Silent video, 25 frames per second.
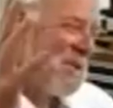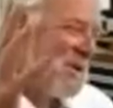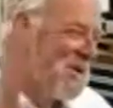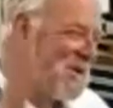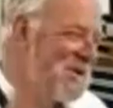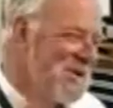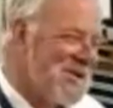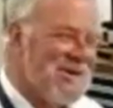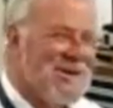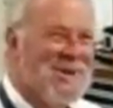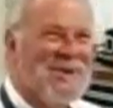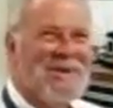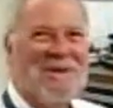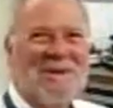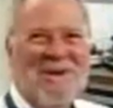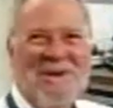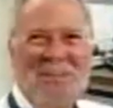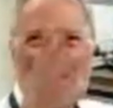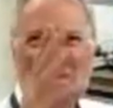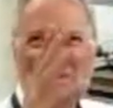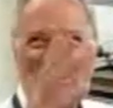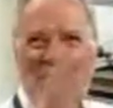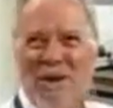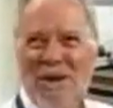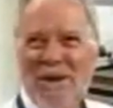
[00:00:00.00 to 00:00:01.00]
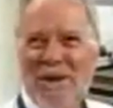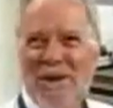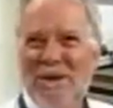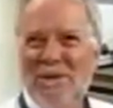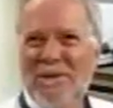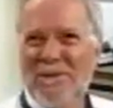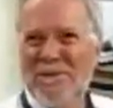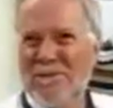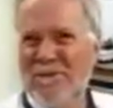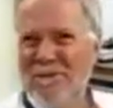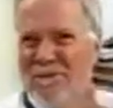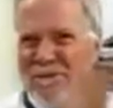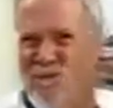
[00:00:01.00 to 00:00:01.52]
all these great
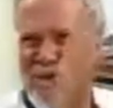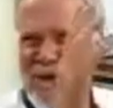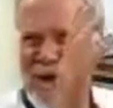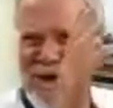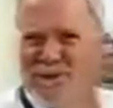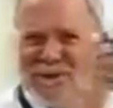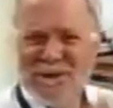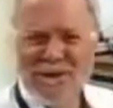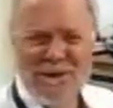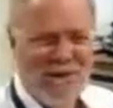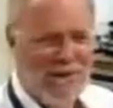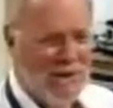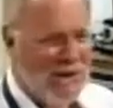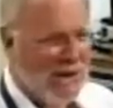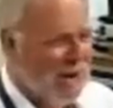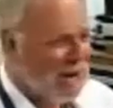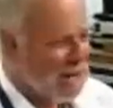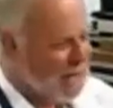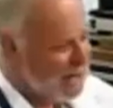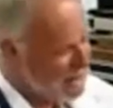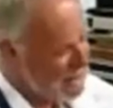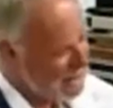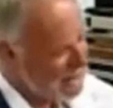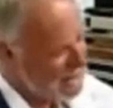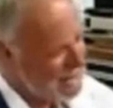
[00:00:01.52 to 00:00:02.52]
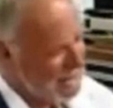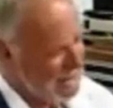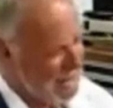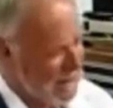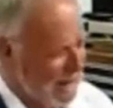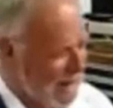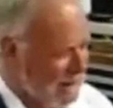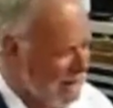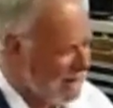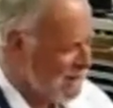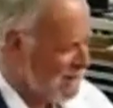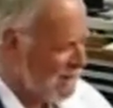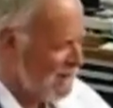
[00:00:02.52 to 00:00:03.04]
men, Raymond Dart,
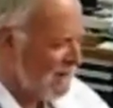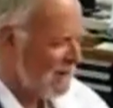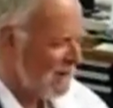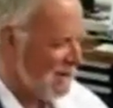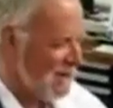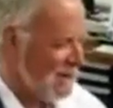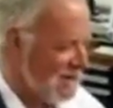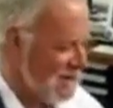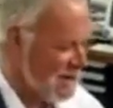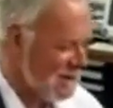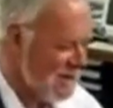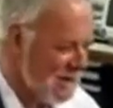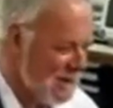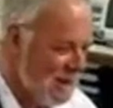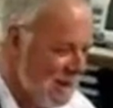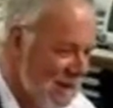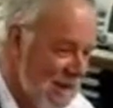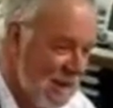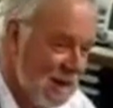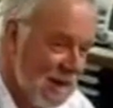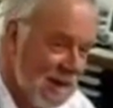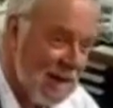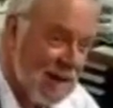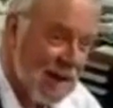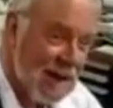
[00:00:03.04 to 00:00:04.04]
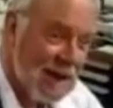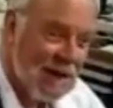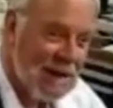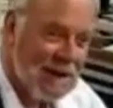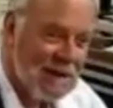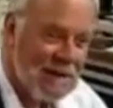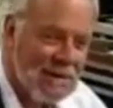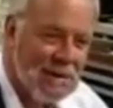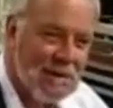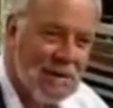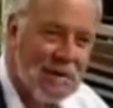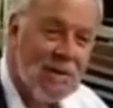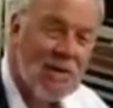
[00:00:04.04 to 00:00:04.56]
Tobias, and others.
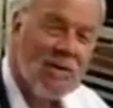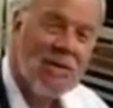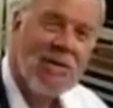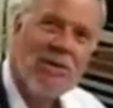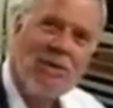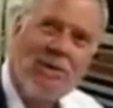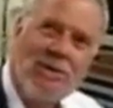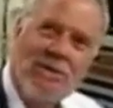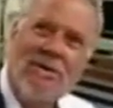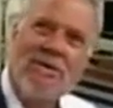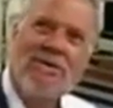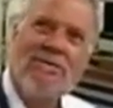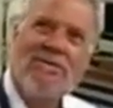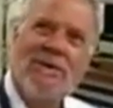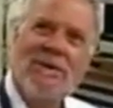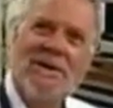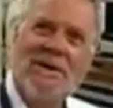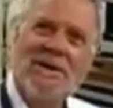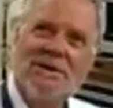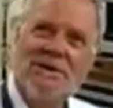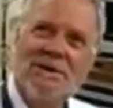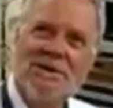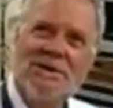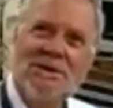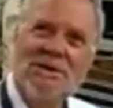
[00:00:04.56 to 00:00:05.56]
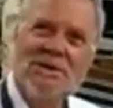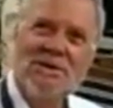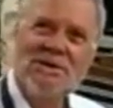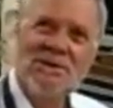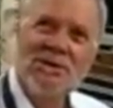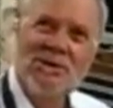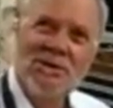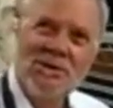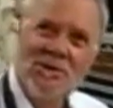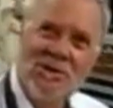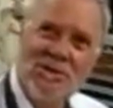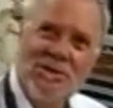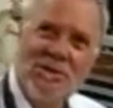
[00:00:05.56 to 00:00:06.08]
And Herta de Villiers
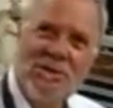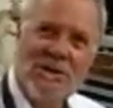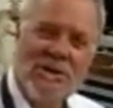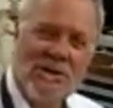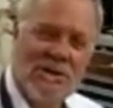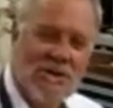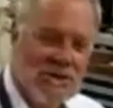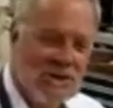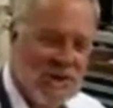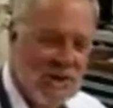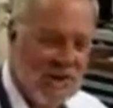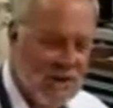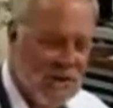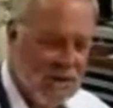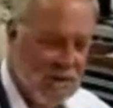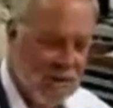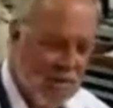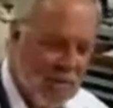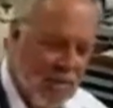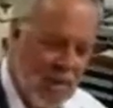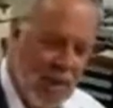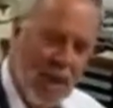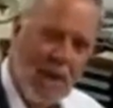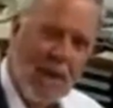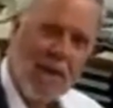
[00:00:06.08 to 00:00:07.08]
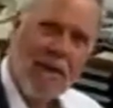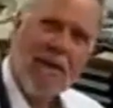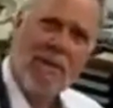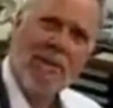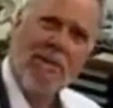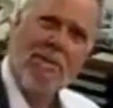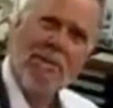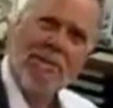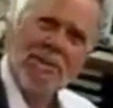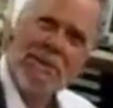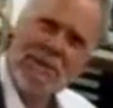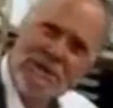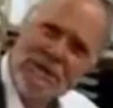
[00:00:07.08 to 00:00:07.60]
turned to me and said,
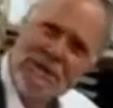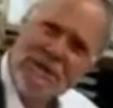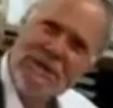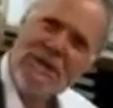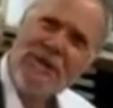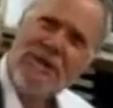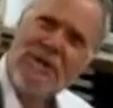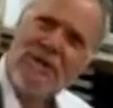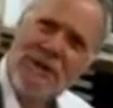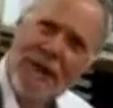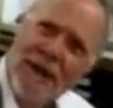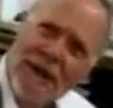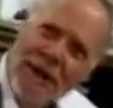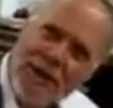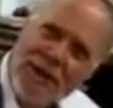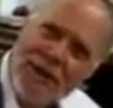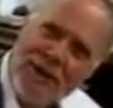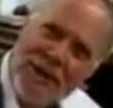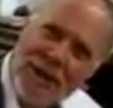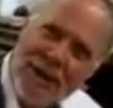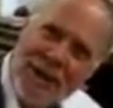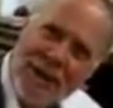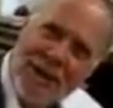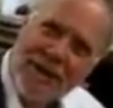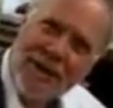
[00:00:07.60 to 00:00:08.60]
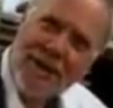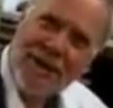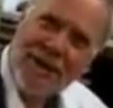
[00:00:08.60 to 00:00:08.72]
"Mr. Thackeray,